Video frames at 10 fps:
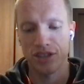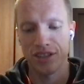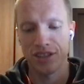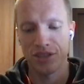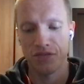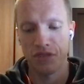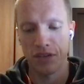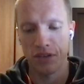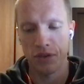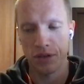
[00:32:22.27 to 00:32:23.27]
This is
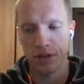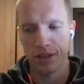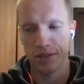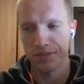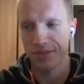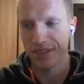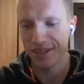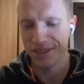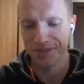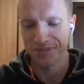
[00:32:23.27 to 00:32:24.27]
very, very
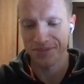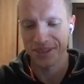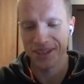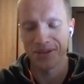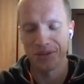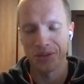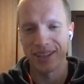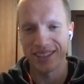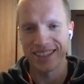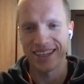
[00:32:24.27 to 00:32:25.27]

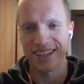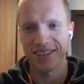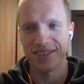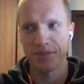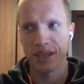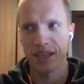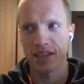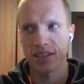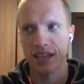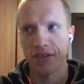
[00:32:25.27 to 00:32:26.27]
well said
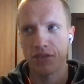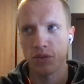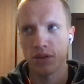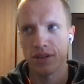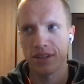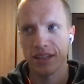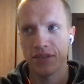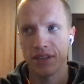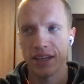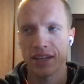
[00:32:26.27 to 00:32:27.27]
because everyone,
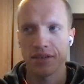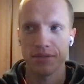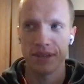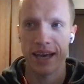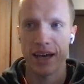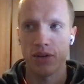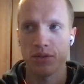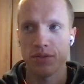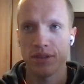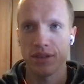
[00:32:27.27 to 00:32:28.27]
even like now,
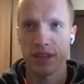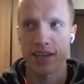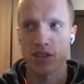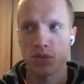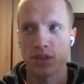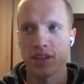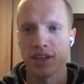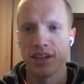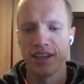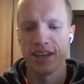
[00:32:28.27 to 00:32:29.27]
last week,
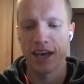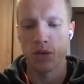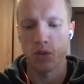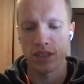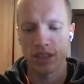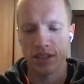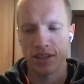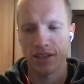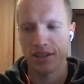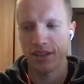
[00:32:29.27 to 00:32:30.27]
I
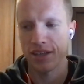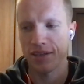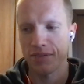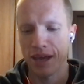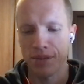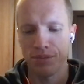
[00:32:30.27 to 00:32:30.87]
wasn't. I